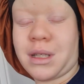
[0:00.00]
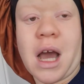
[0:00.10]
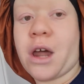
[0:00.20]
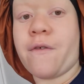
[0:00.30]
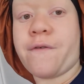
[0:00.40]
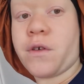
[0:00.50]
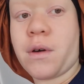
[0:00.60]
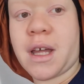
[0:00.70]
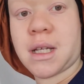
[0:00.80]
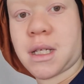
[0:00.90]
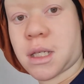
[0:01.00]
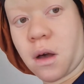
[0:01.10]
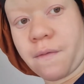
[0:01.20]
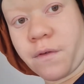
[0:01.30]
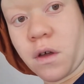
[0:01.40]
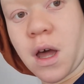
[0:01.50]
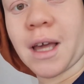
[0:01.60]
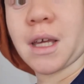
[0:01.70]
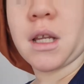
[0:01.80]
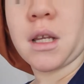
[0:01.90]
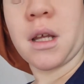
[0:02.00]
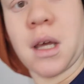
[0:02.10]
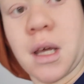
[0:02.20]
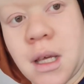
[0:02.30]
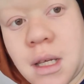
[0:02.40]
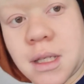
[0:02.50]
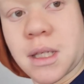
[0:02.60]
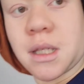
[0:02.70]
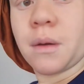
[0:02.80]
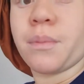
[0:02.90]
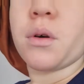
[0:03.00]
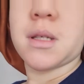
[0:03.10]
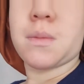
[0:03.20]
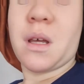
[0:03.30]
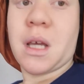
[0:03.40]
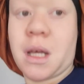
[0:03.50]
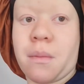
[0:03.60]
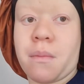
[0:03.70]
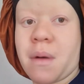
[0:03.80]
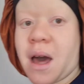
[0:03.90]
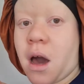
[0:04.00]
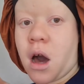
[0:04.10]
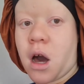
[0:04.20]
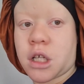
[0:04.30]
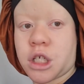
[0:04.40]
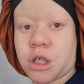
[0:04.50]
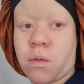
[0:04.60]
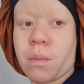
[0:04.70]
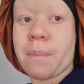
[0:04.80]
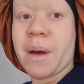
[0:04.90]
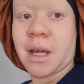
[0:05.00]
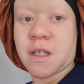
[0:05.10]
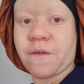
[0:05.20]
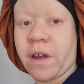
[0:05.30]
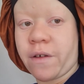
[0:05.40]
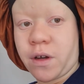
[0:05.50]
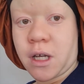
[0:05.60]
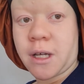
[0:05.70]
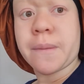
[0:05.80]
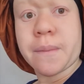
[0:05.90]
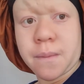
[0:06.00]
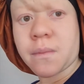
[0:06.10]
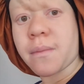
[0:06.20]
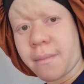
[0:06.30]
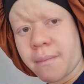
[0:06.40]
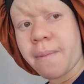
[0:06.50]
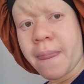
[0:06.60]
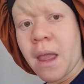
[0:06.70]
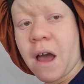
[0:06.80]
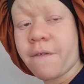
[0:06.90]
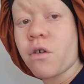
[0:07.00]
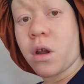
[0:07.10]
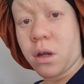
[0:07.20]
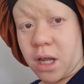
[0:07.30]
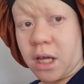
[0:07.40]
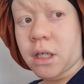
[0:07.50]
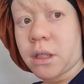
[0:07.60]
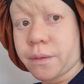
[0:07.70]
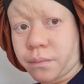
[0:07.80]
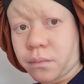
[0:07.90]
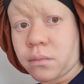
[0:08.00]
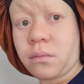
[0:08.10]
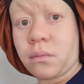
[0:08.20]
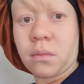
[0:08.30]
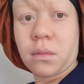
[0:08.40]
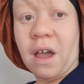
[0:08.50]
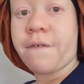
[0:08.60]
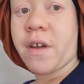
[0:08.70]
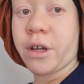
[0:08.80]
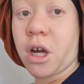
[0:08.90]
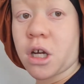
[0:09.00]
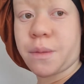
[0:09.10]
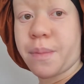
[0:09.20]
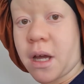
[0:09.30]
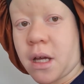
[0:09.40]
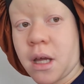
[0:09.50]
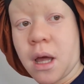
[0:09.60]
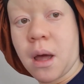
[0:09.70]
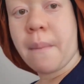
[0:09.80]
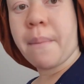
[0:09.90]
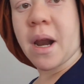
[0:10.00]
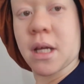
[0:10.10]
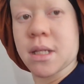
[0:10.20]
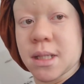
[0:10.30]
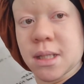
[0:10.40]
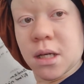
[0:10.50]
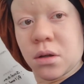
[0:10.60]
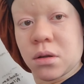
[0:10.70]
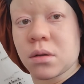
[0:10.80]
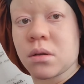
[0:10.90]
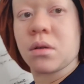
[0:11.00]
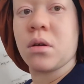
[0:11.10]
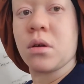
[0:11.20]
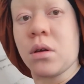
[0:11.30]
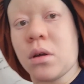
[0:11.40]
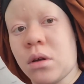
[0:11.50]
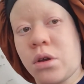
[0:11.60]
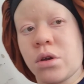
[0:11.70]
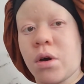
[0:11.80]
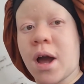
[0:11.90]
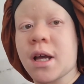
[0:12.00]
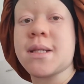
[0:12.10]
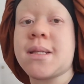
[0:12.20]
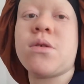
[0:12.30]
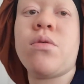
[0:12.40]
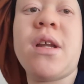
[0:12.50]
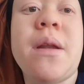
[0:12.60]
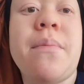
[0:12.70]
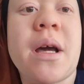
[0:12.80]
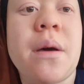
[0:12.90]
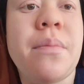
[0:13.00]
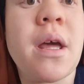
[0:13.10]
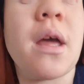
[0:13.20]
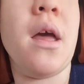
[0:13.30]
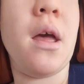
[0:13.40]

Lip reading: I don't feel any discomfort. I can, because me, my arch on my back is very, I've got like a very arched back, but I can still, you know, I can still lean back a bit.